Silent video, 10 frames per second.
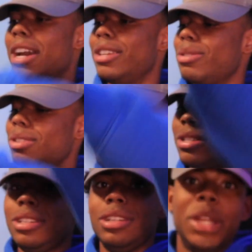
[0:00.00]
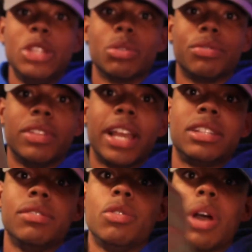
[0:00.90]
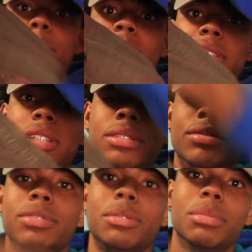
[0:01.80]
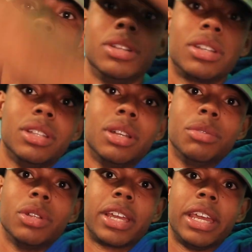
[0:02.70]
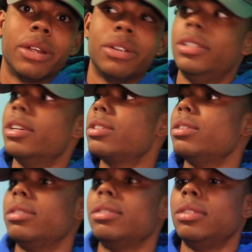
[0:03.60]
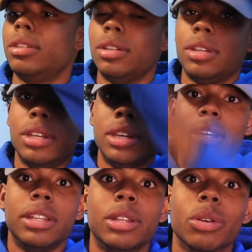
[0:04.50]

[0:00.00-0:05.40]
As you can see, these reflective though, I believe. But look at them, they're like iridescent, they're